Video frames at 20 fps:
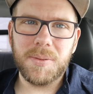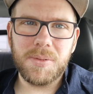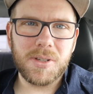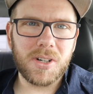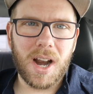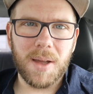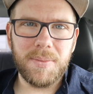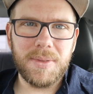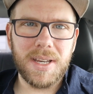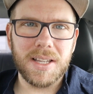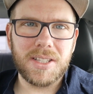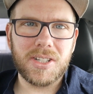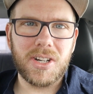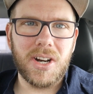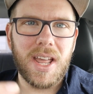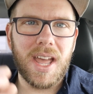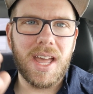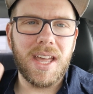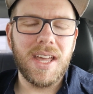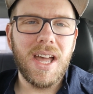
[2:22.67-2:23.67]
subscribed
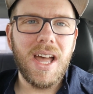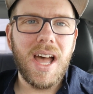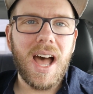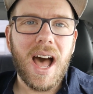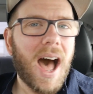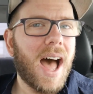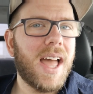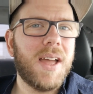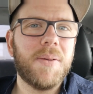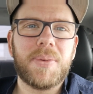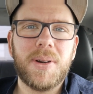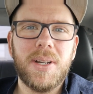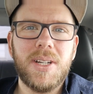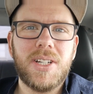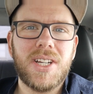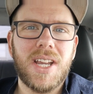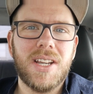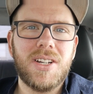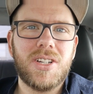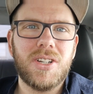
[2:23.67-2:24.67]
yesterday, I
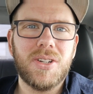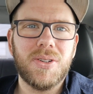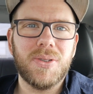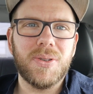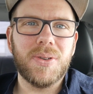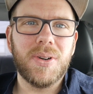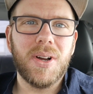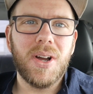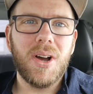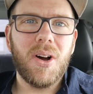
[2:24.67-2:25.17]
appreciate you